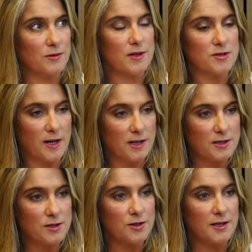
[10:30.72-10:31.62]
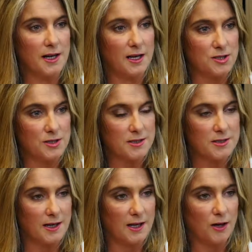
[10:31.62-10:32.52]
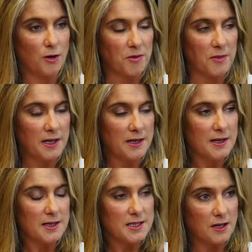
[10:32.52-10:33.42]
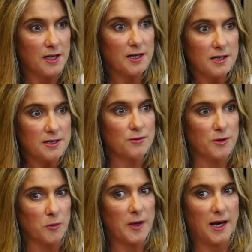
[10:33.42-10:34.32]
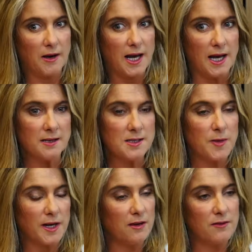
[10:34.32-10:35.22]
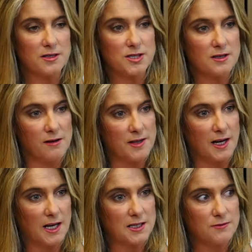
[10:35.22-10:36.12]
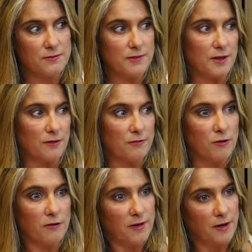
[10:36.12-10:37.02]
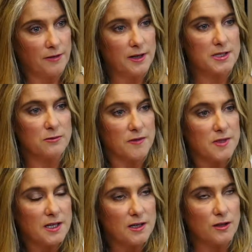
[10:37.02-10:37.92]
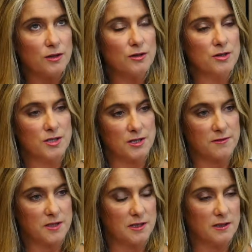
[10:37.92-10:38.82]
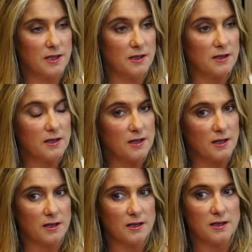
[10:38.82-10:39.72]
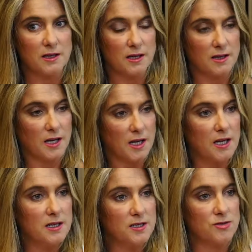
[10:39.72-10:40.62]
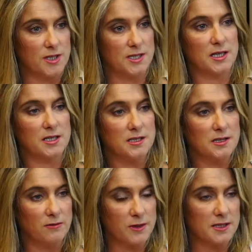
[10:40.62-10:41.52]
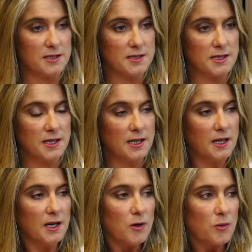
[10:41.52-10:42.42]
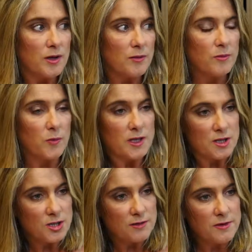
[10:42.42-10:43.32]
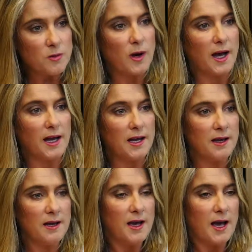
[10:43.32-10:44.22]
Australia's third largest economy, so it is a real powerhouse. But even just over the last 4 or 5 years, we've seen a huge shift in the key industry sectors of Western Sydney, with a shift away